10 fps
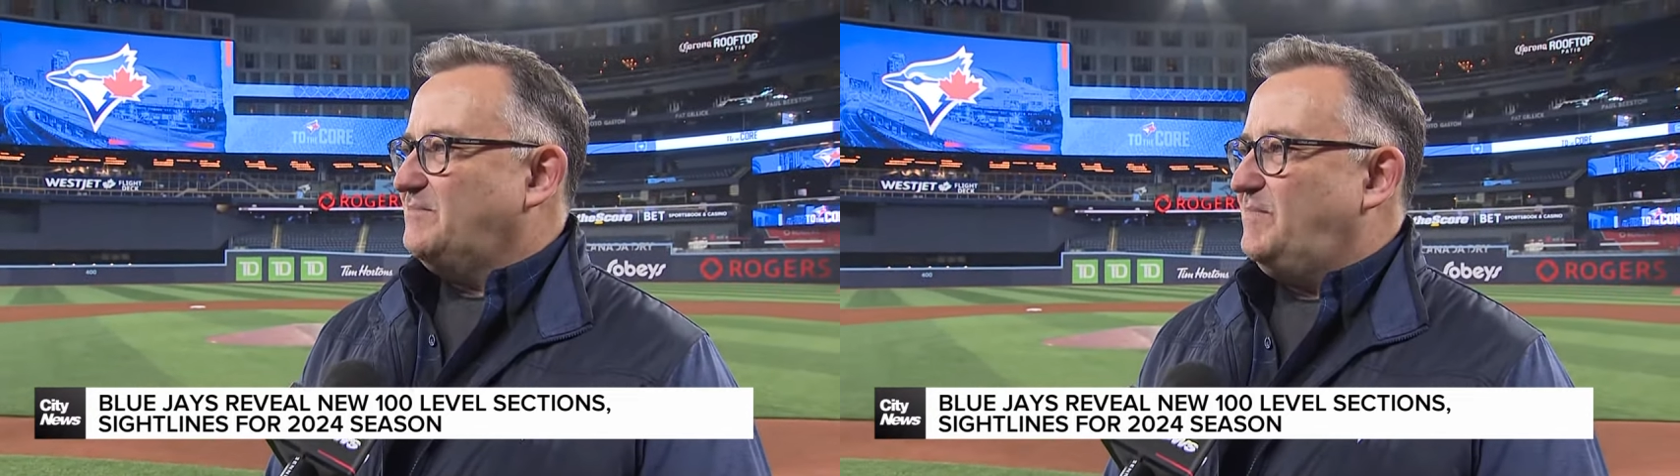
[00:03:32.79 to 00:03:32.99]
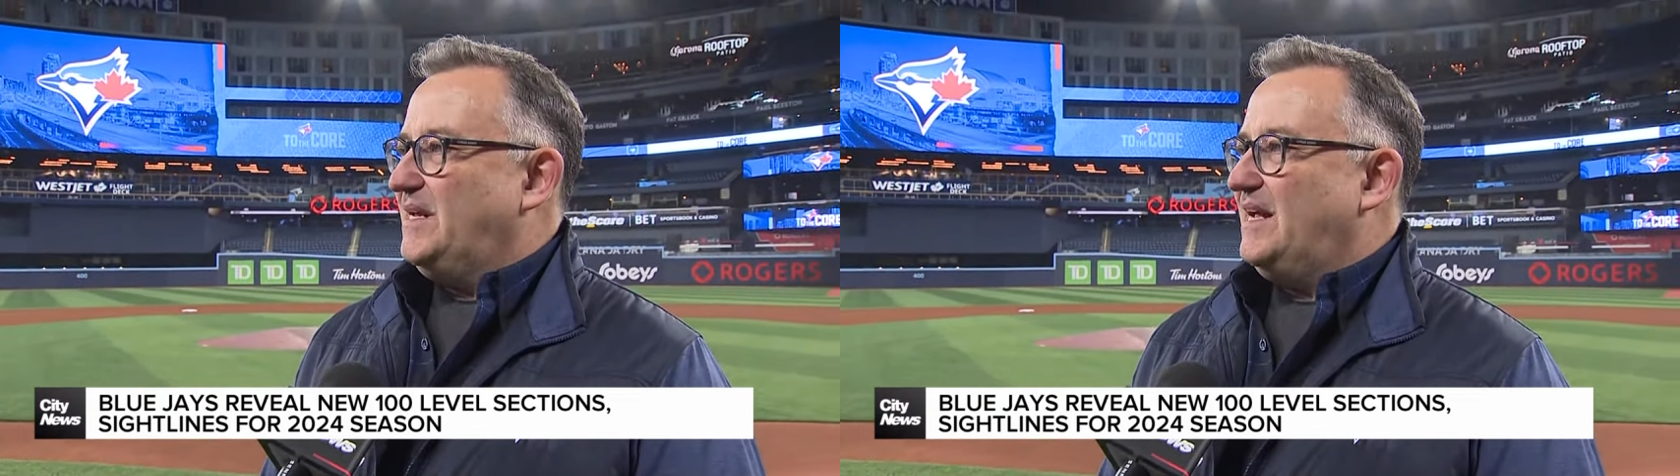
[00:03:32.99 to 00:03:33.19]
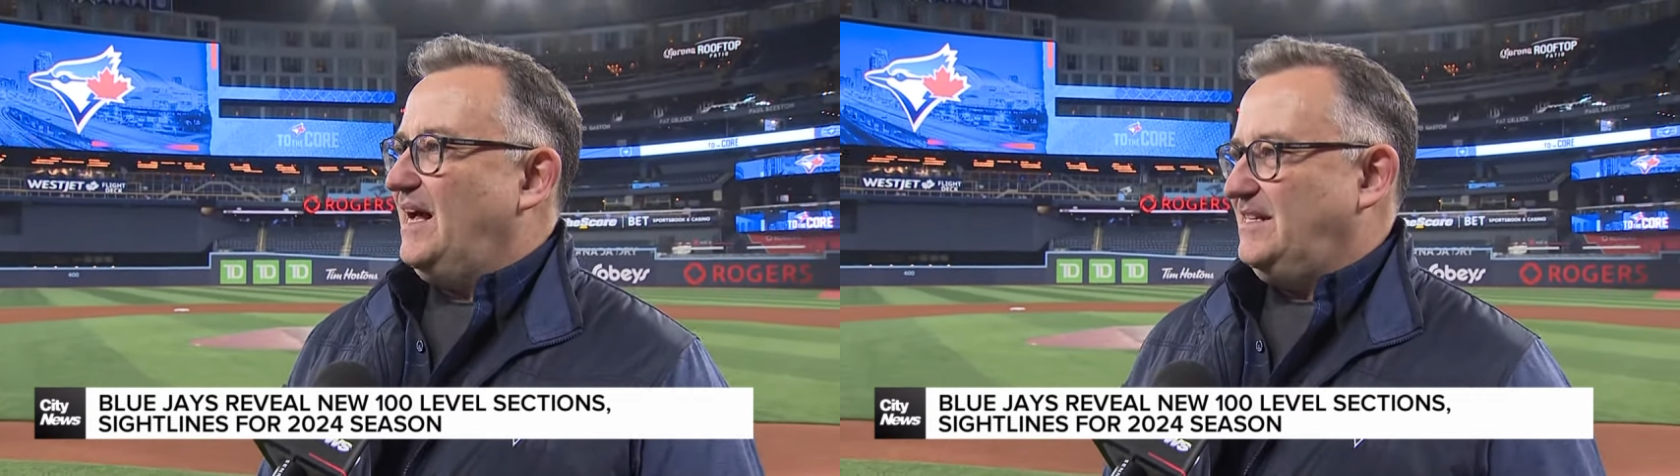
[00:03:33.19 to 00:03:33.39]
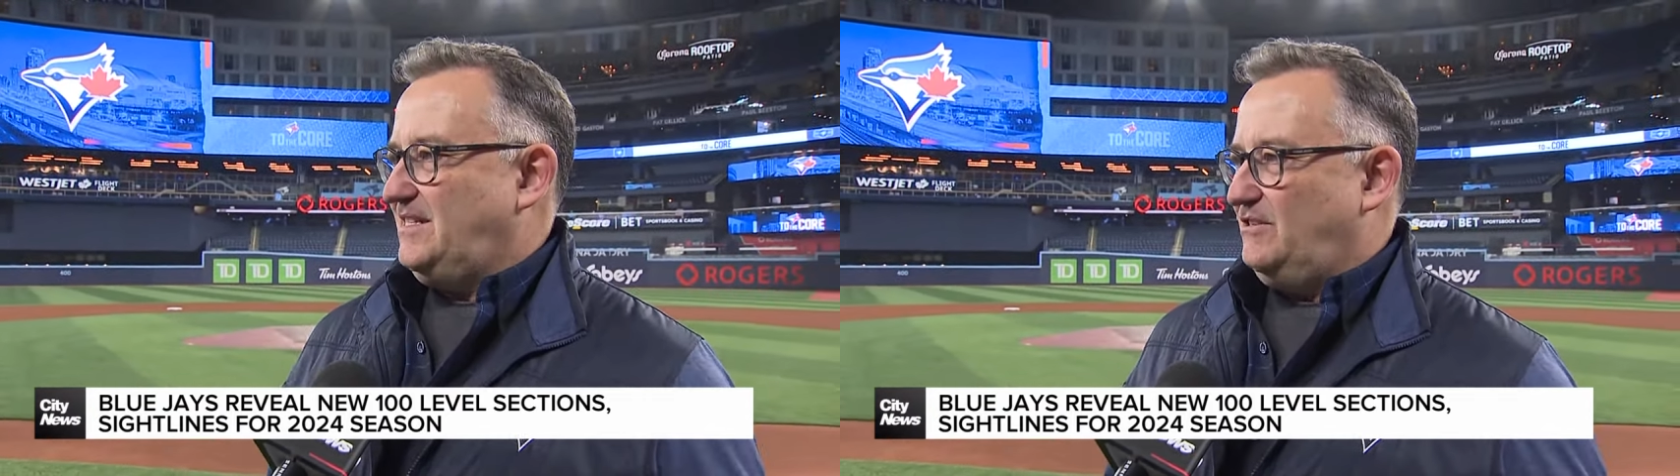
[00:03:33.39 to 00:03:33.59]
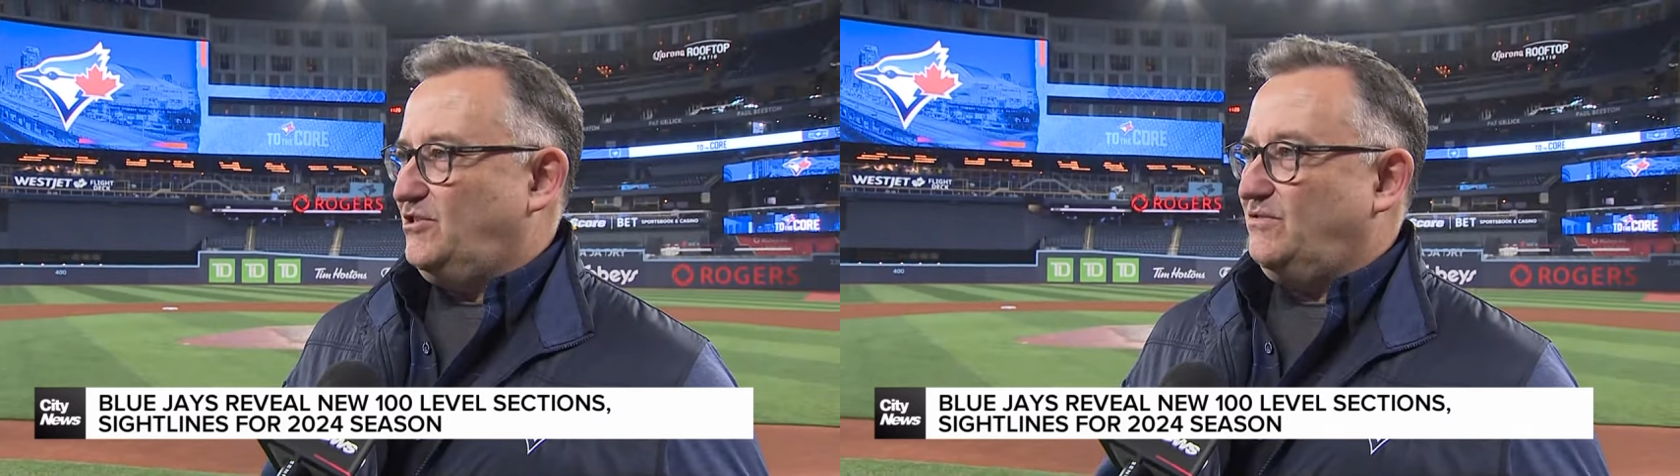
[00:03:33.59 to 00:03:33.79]
because
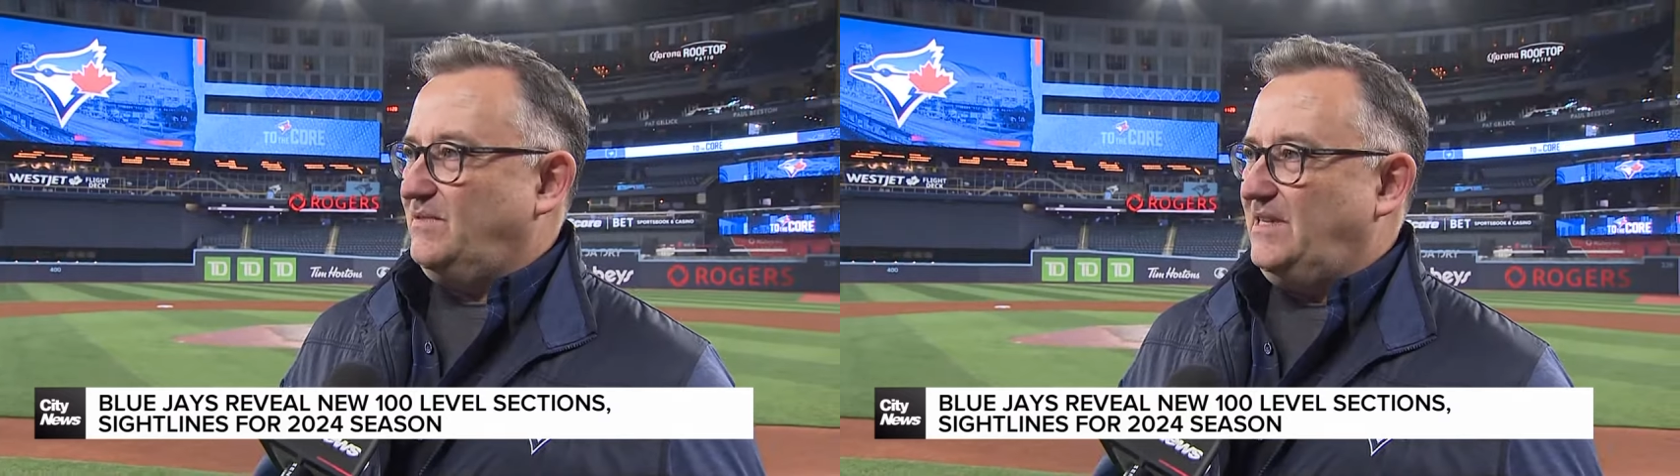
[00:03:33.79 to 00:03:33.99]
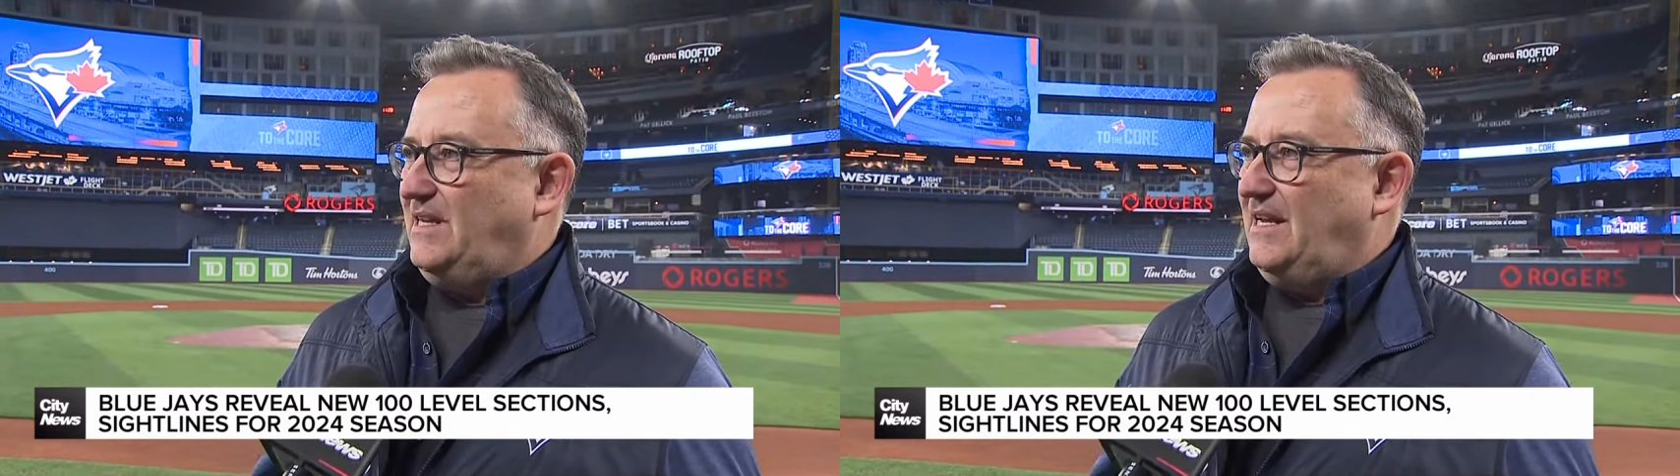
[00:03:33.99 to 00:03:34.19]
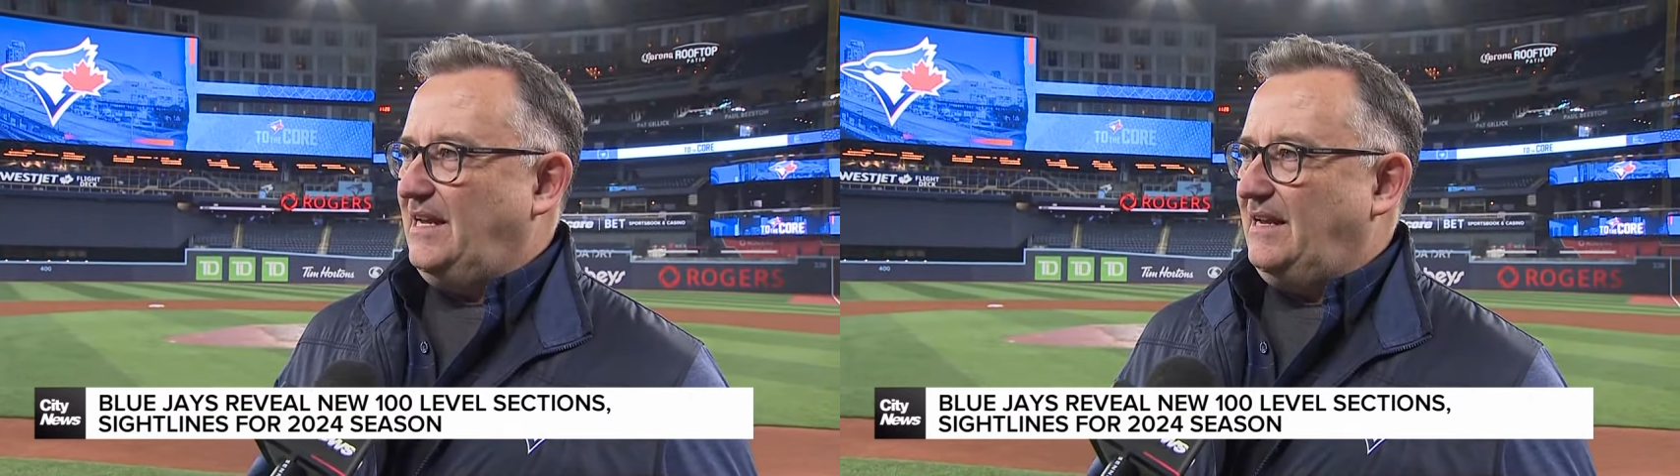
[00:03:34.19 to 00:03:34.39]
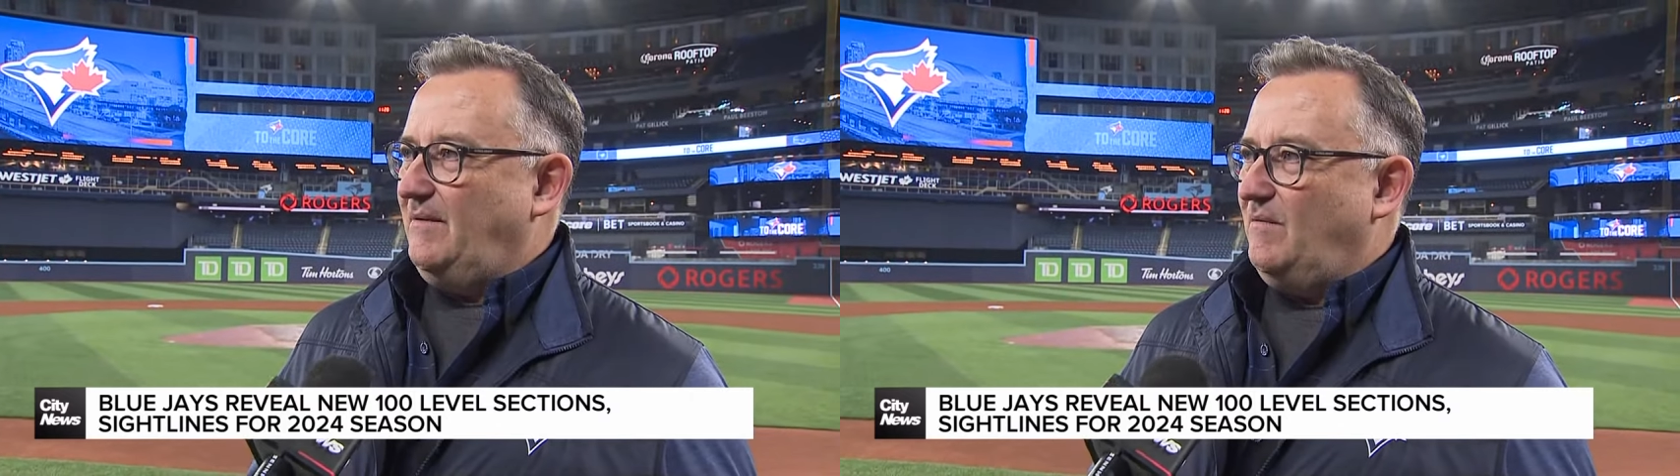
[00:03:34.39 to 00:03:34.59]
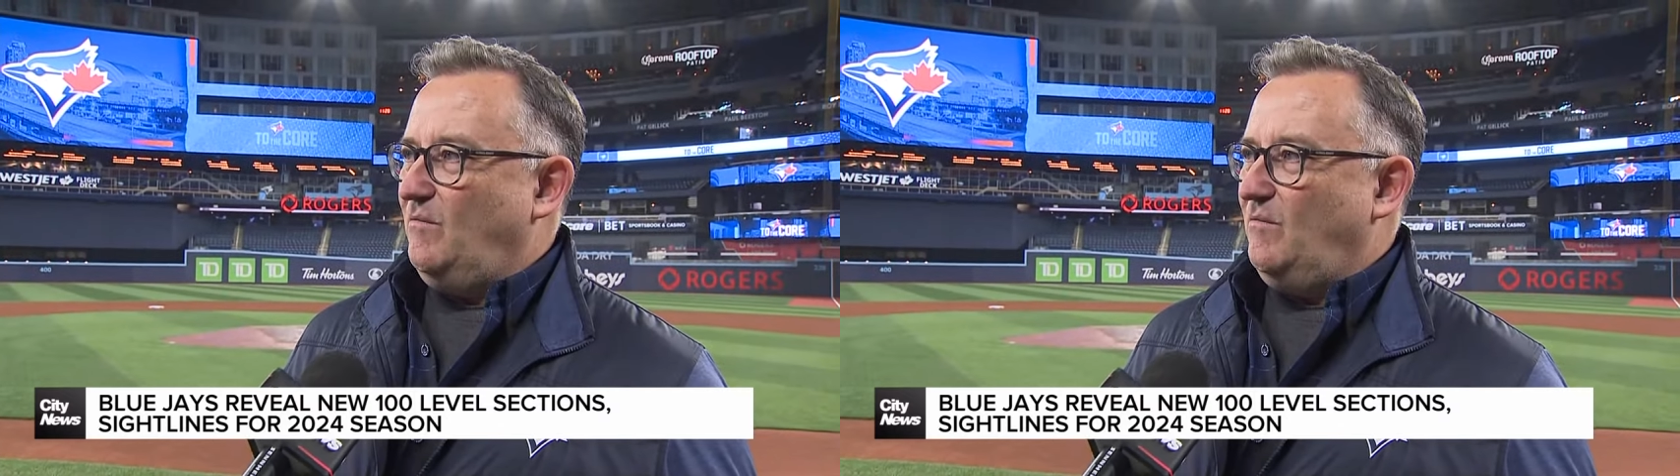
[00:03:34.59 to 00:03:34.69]
they're tr- the